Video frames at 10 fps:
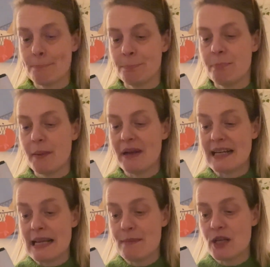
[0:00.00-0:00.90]
But by
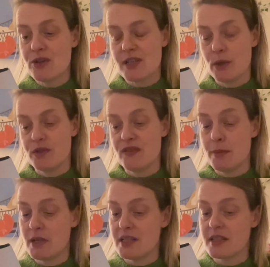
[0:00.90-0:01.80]
naming ourselves
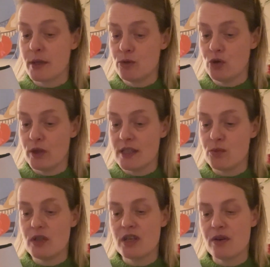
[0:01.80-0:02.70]
feminist killjoys,
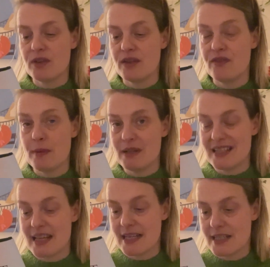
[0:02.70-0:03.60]
we recover the
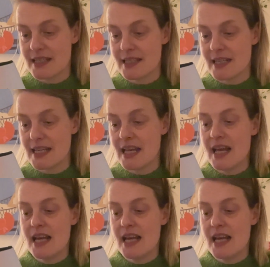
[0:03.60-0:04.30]
feminist history,